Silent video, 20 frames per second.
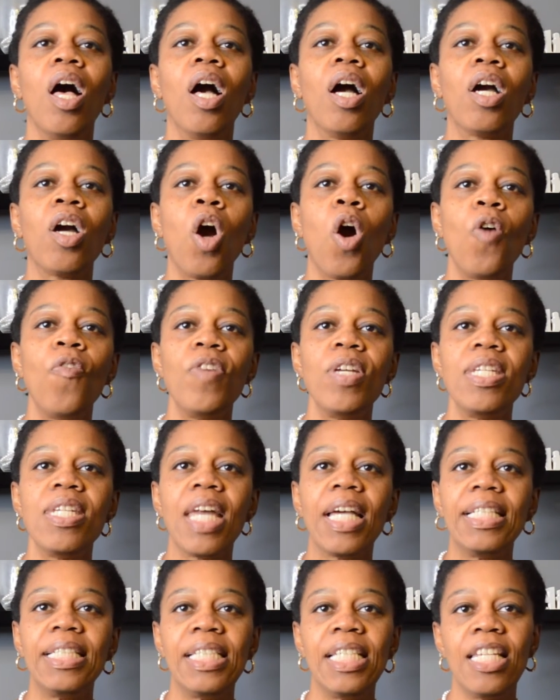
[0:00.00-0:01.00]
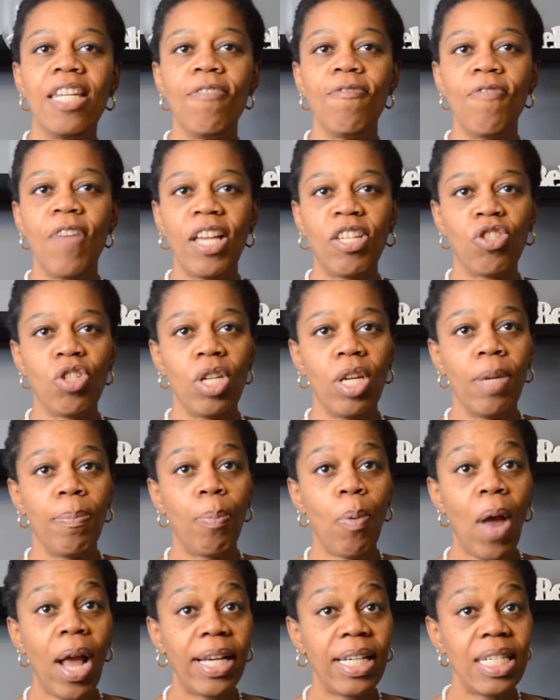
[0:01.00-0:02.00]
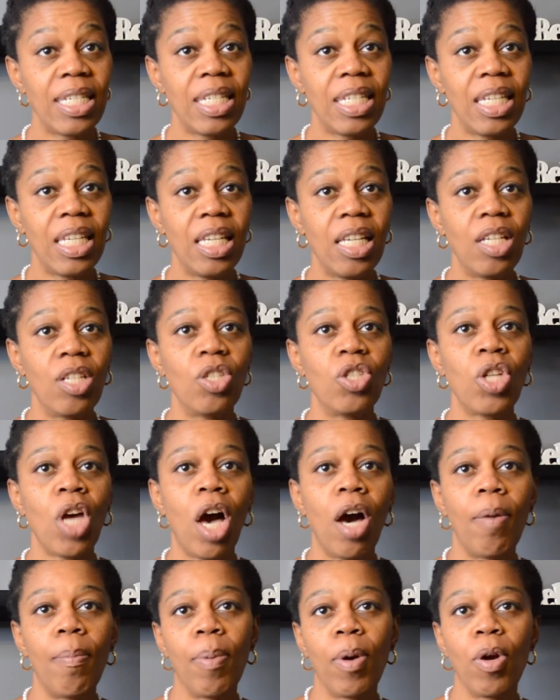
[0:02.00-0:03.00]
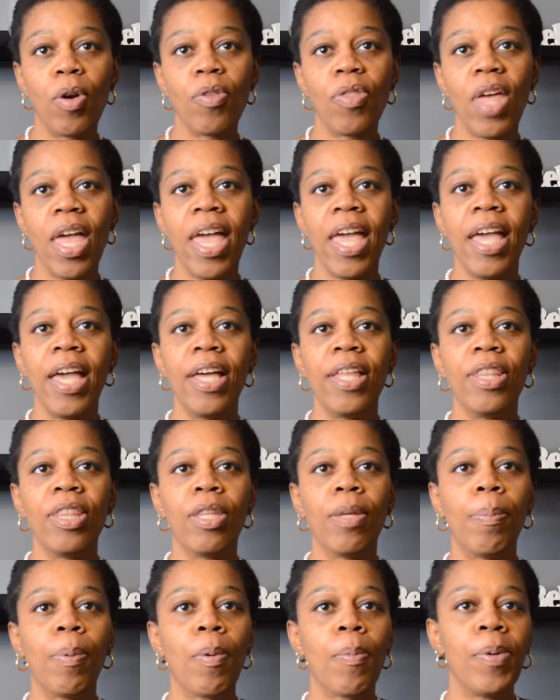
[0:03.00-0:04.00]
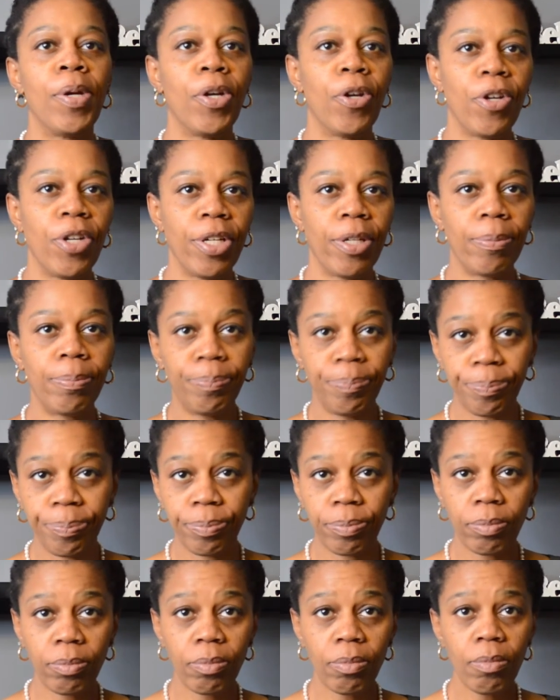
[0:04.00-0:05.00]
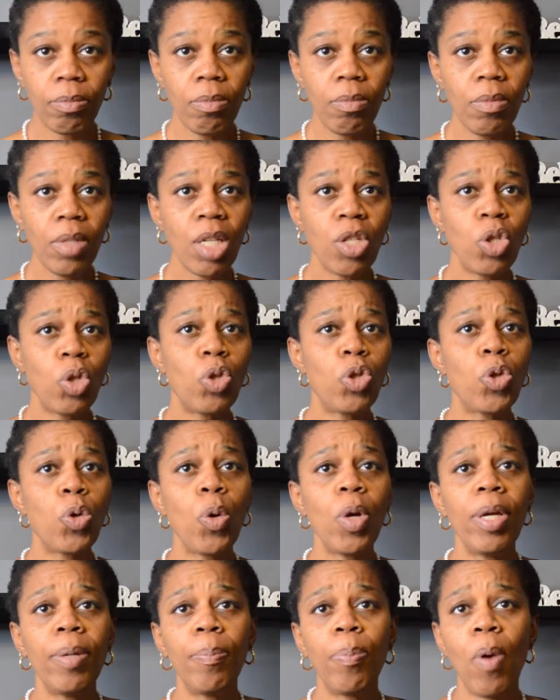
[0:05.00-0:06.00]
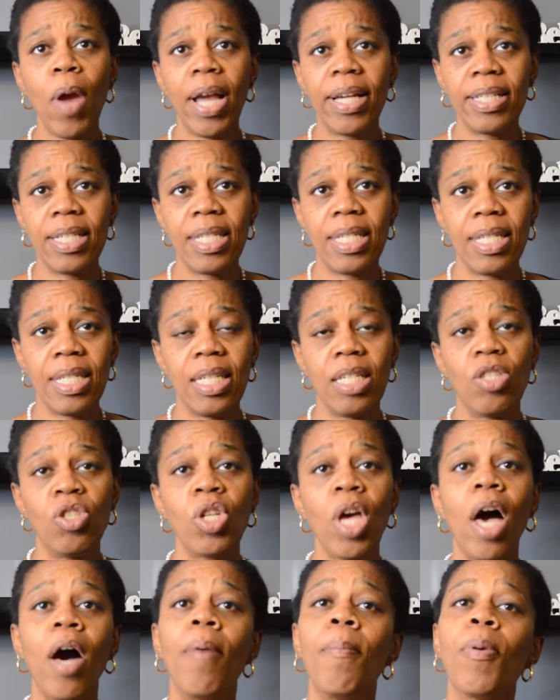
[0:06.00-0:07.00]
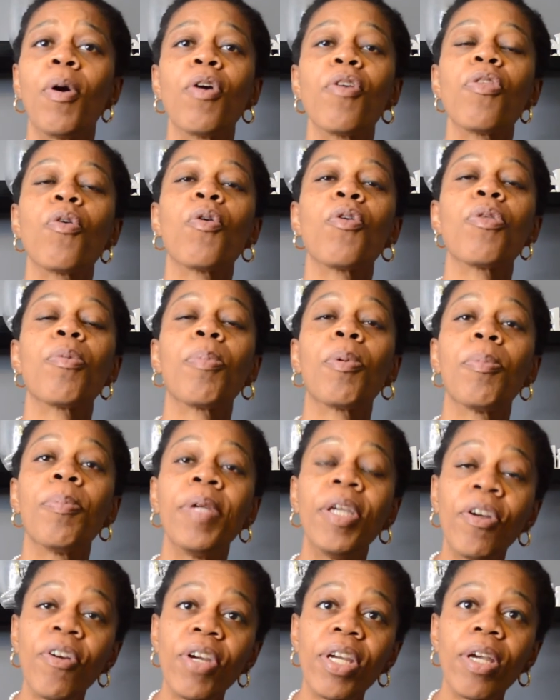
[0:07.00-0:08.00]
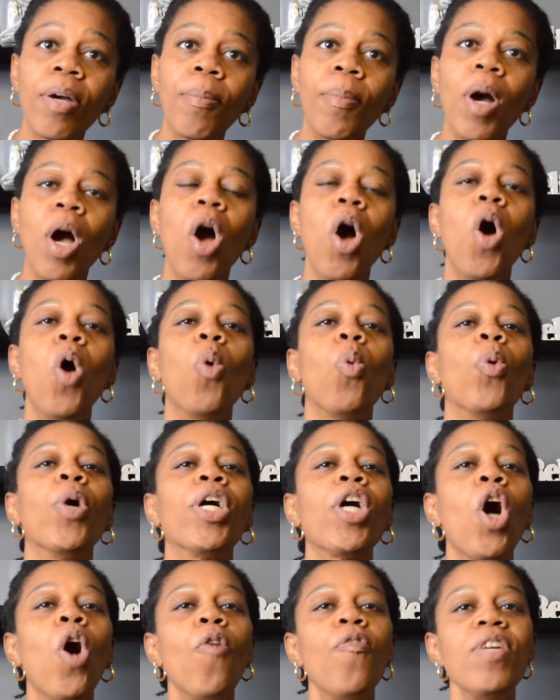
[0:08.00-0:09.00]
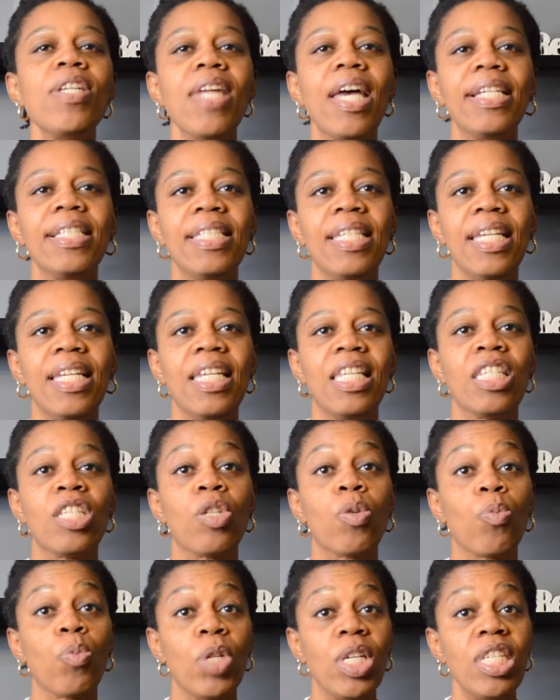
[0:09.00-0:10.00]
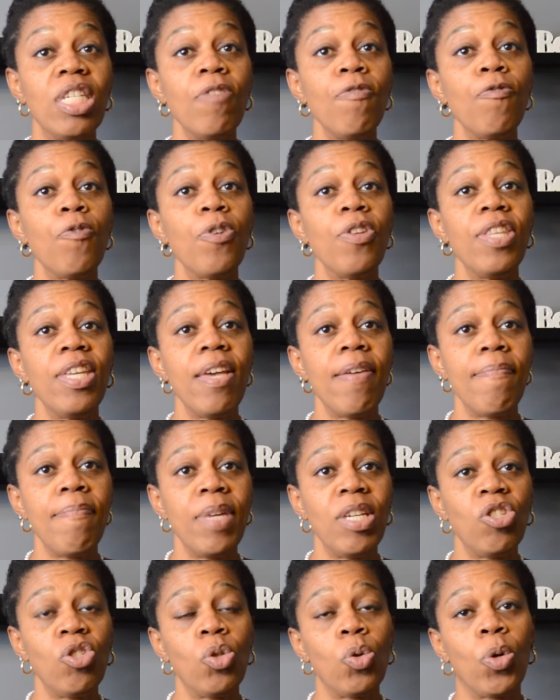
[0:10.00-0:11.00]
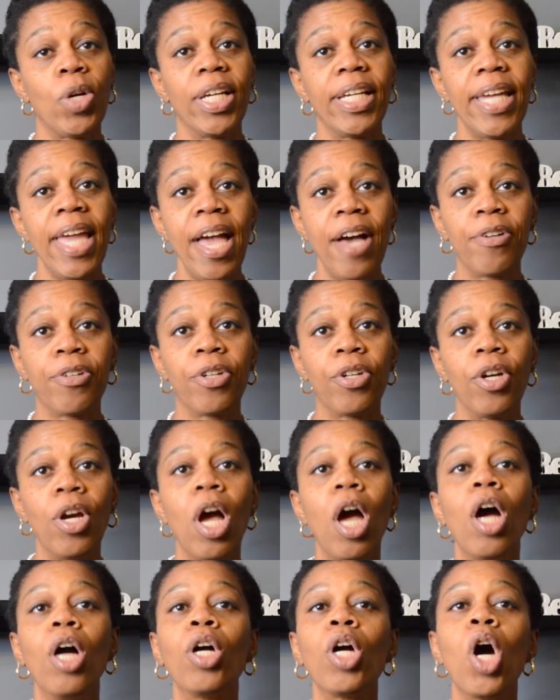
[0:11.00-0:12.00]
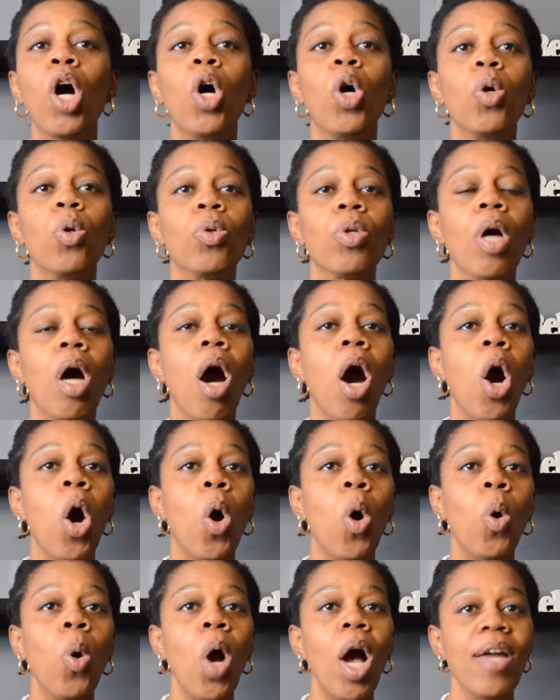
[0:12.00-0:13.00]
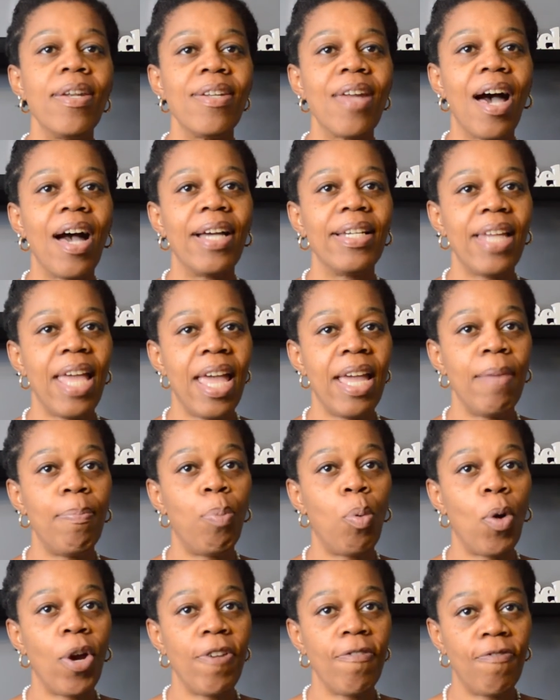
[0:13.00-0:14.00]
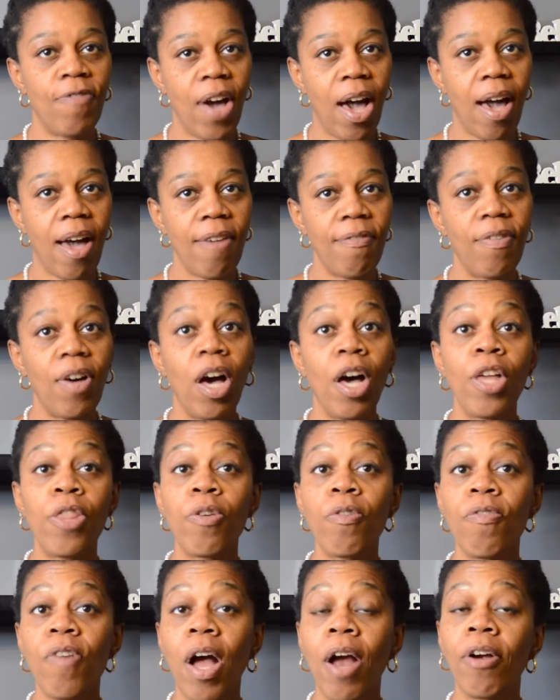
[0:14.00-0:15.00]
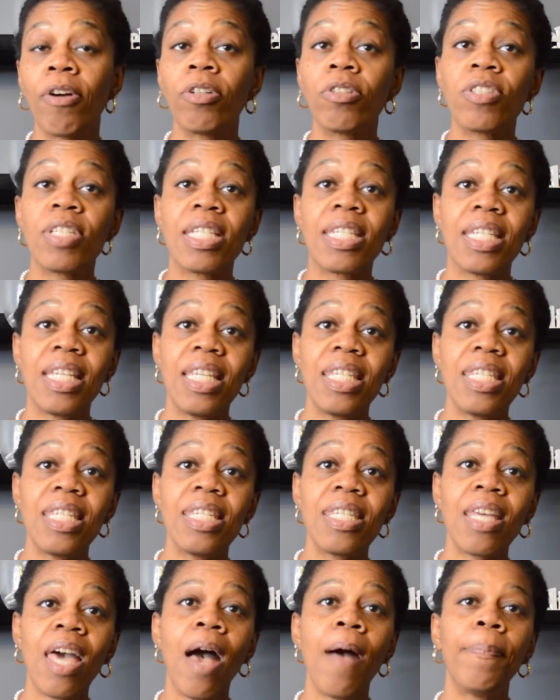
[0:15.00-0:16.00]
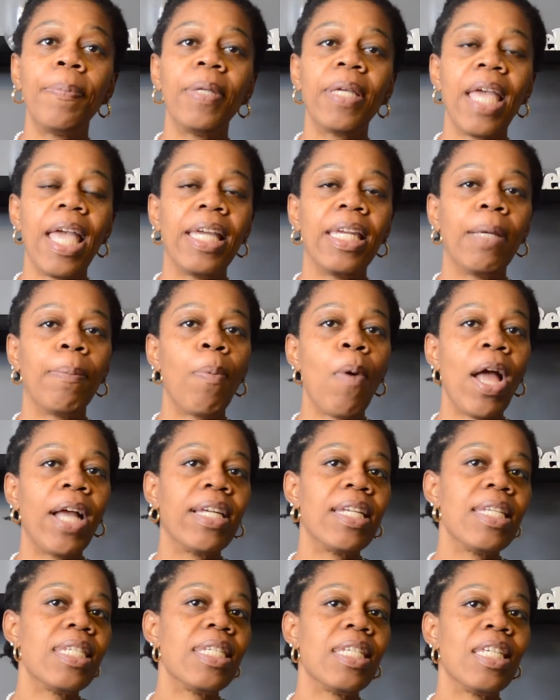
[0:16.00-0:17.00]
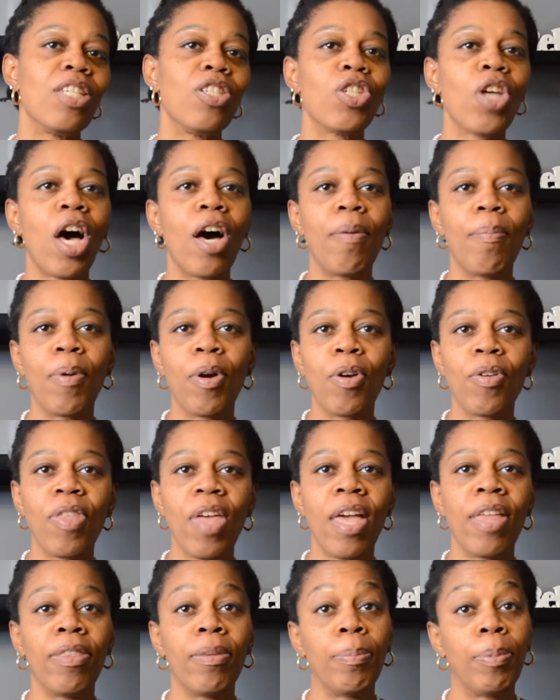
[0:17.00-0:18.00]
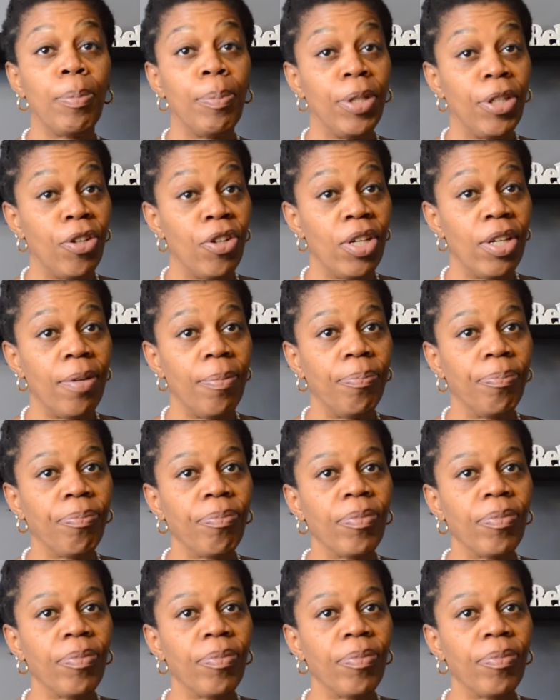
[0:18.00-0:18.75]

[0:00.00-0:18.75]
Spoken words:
COVID-19 infection in pregnancy, childbirth, and the puerperium. So during pregnancy, childbirth, or the puerperium, when COVID-19 is the reason for the admission or encounter, code 098.5. Other viral diseases complicating pregnancy, childbirth, and the puerperium.